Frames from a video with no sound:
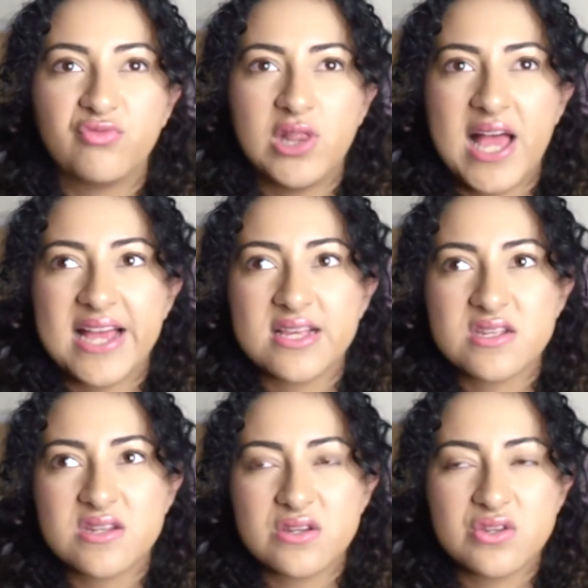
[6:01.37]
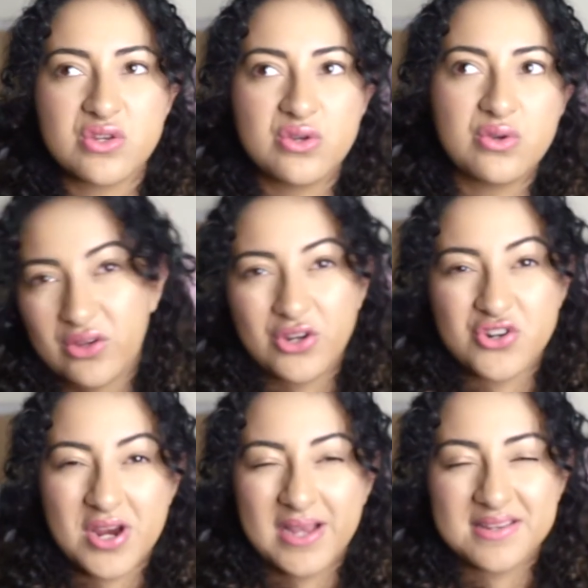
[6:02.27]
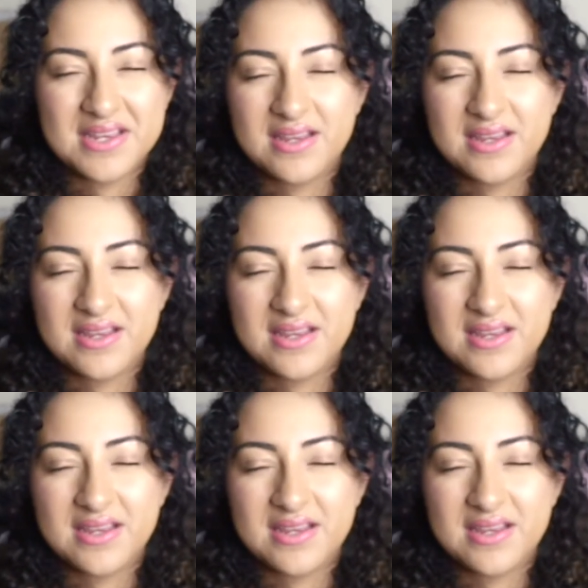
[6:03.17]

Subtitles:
relaxed to contracting,